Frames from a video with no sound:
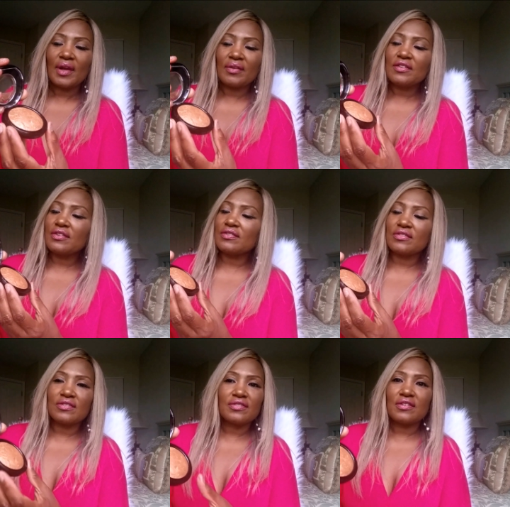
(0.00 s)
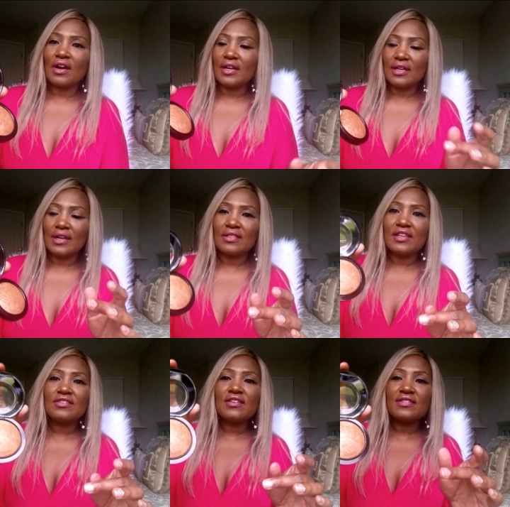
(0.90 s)
Now this is just stunning. Now
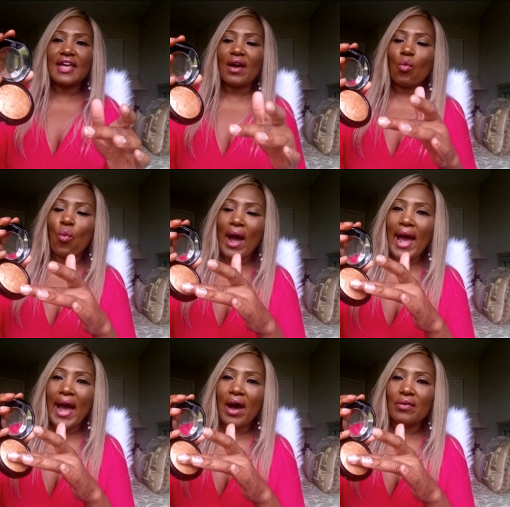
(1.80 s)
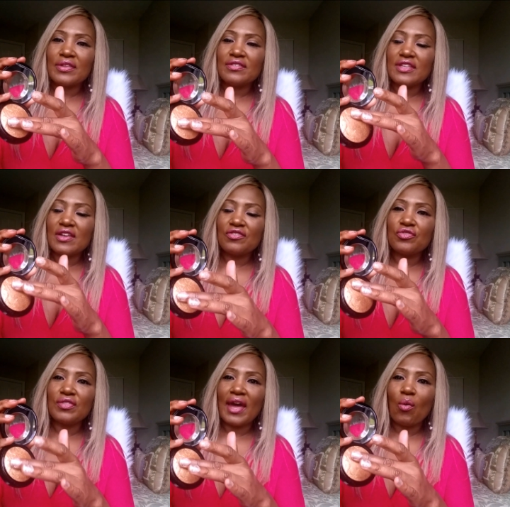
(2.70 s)
this is that wow. This
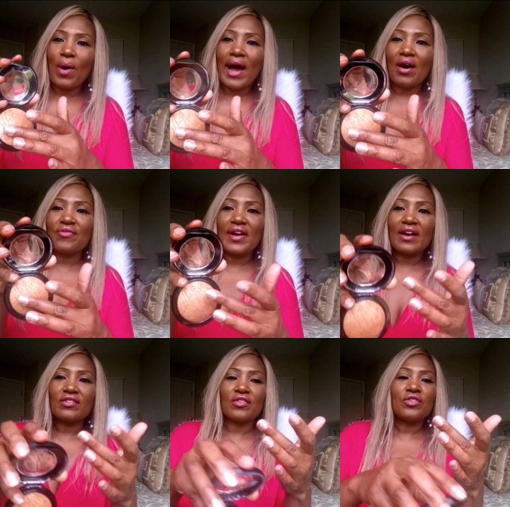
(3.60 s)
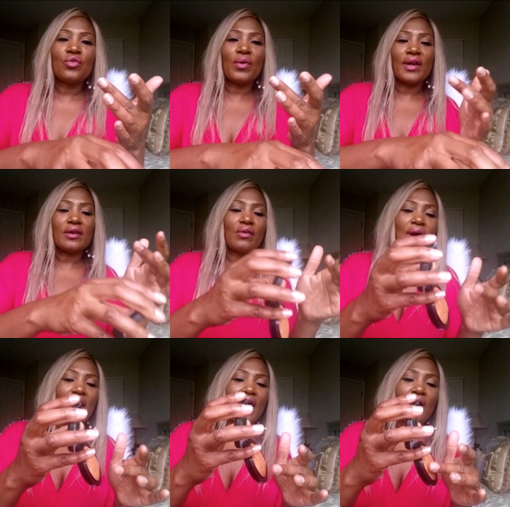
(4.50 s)
gives you that wow factor. You want to
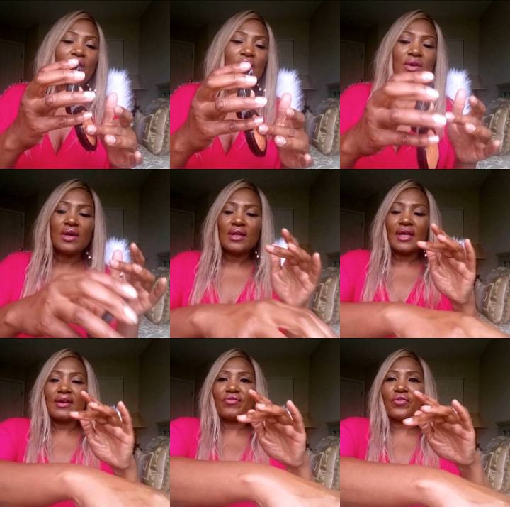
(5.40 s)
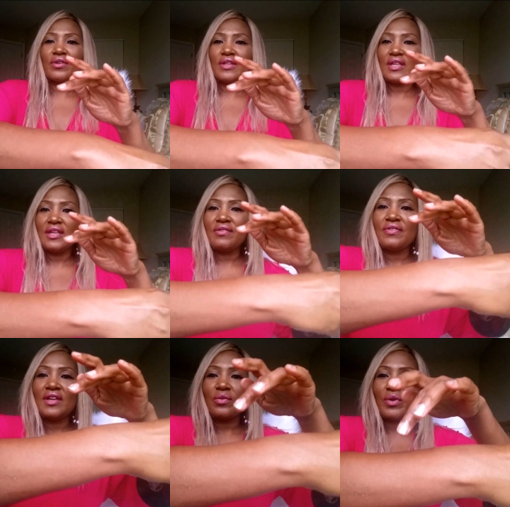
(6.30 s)
go out like for the
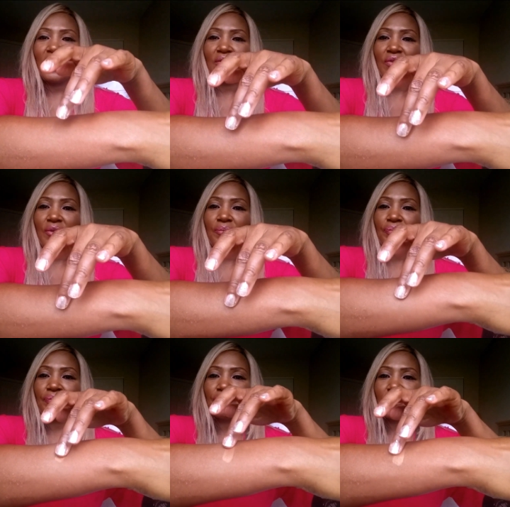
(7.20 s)
evening or whatever.